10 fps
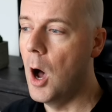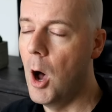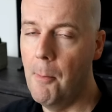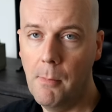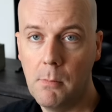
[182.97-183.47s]

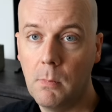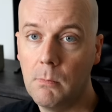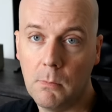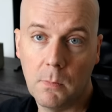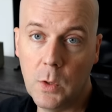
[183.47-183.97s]
um,
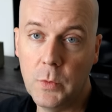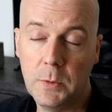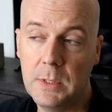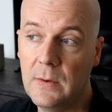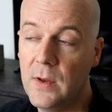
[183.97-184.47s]

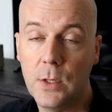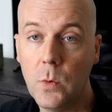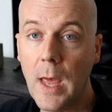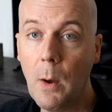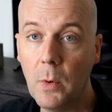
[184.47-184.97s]
YouTube TV
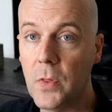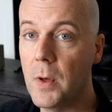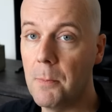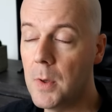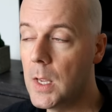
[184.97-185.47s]
do that with
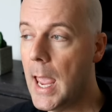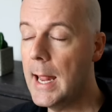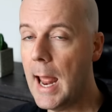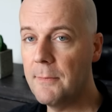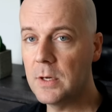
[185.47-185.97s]
them
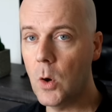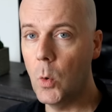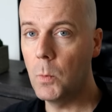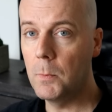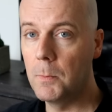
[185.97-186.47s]
and have to
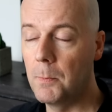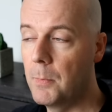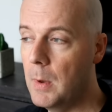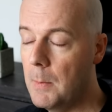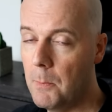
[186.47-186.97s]
go
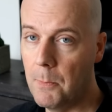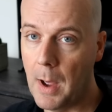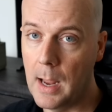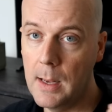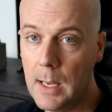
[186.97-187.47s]

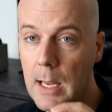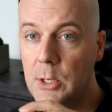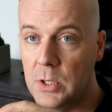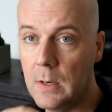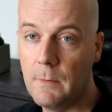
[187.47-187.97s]
by
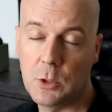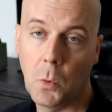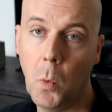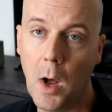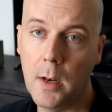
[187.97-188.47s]
each
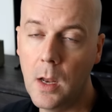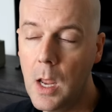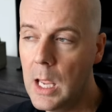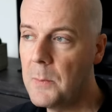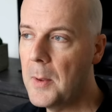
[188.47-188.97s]
individual one.
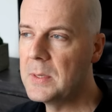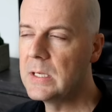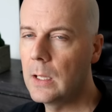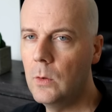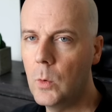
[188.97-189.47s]
Maybe
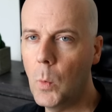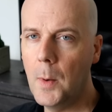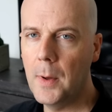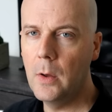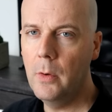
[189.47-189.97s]
saying, Luke,
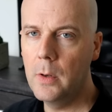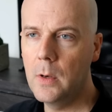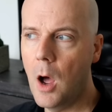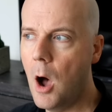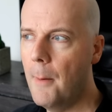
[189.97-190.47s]
what about
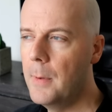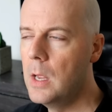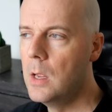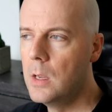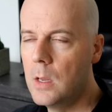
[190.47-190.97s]
um,
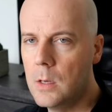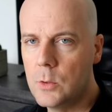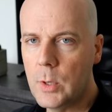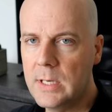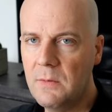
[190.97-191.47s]

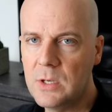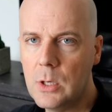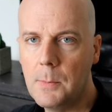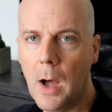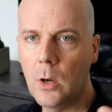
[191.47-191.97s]
DirecTV
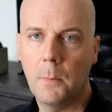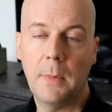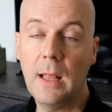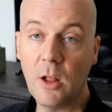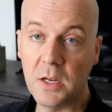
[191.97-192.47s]
Stream, how
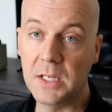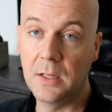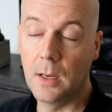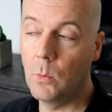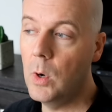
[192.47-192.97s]
come they lost
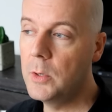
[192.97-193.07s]
it then?